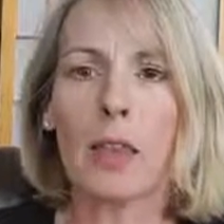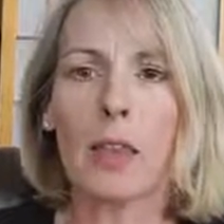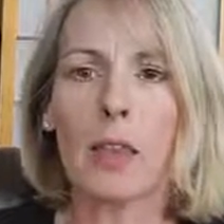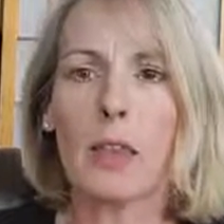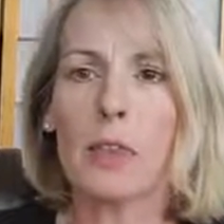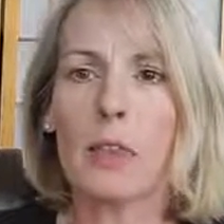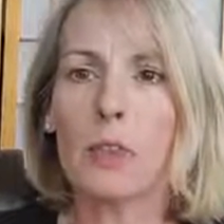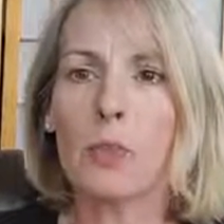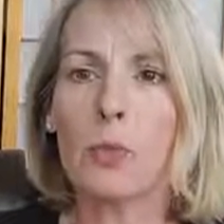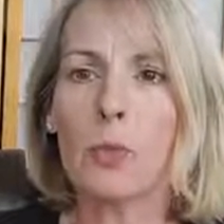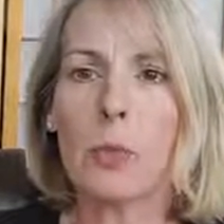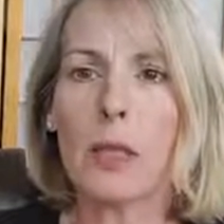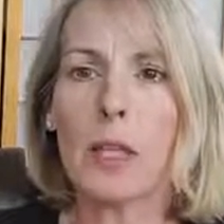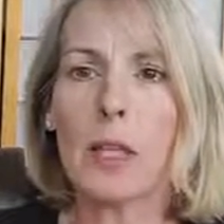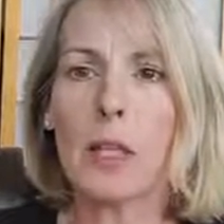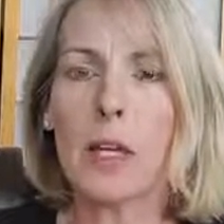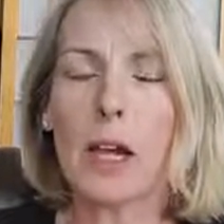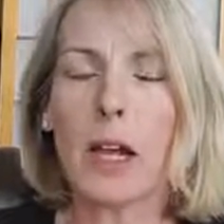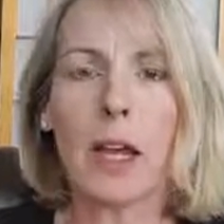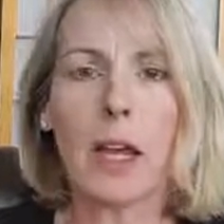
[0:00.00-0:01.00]
this
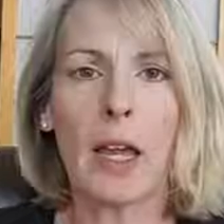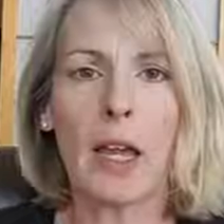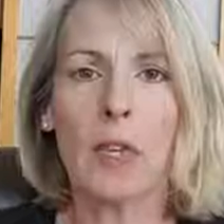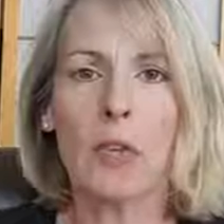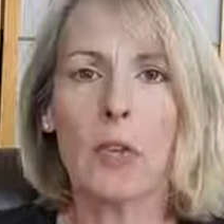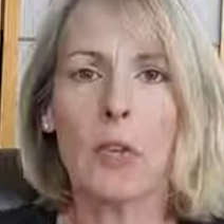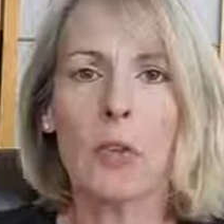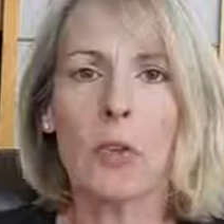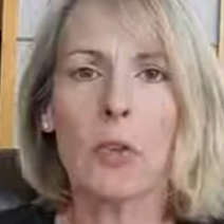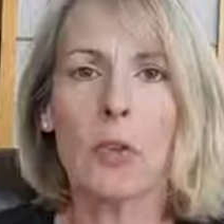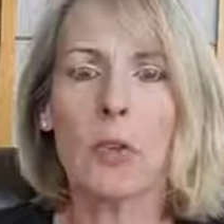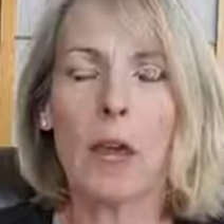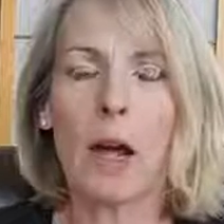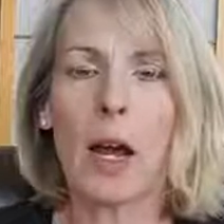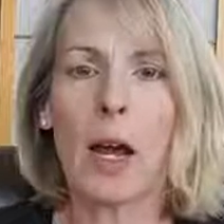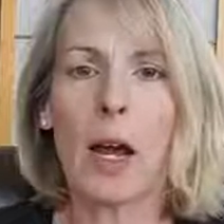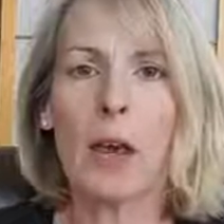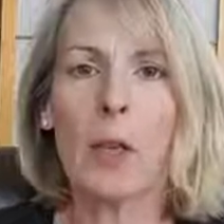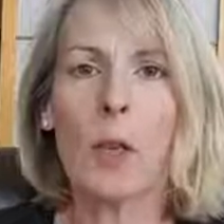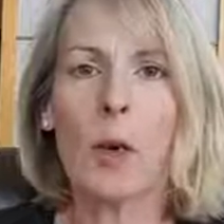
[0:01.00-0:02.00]
week, I, you know,
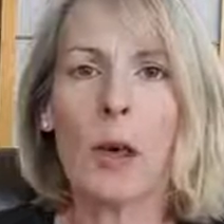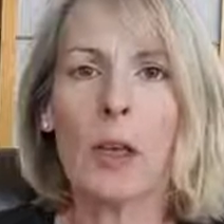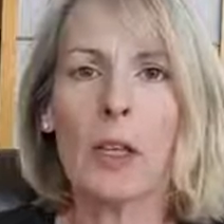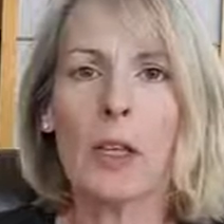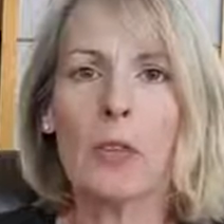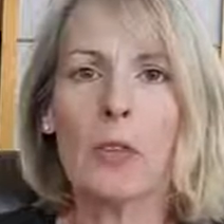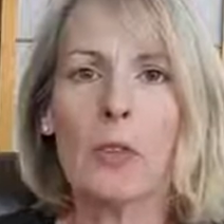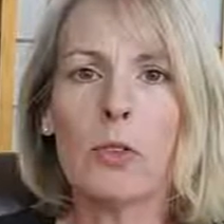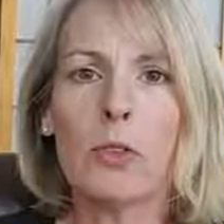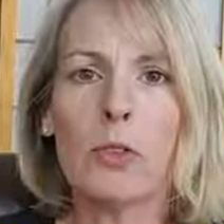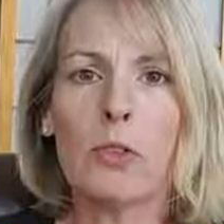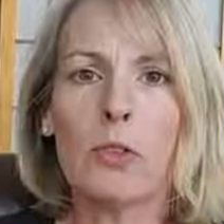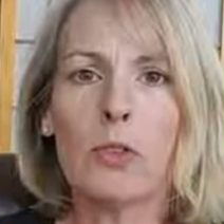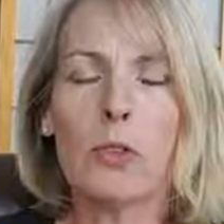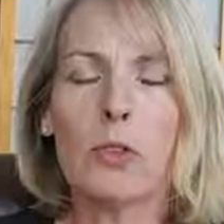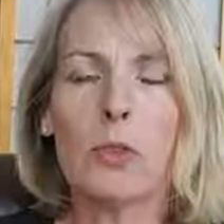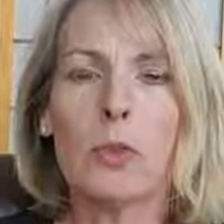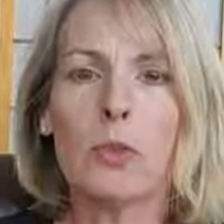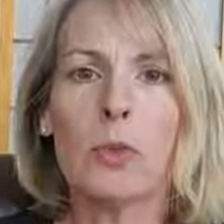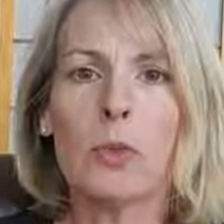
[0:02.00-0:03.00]
I want you
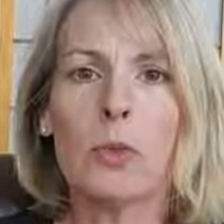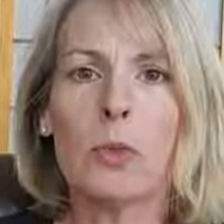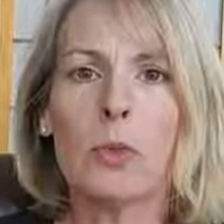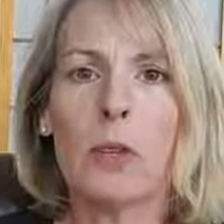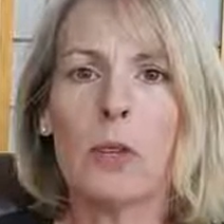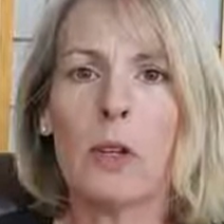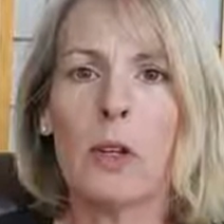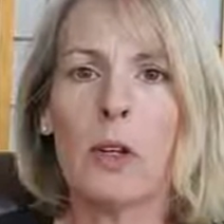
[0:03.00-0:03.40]
to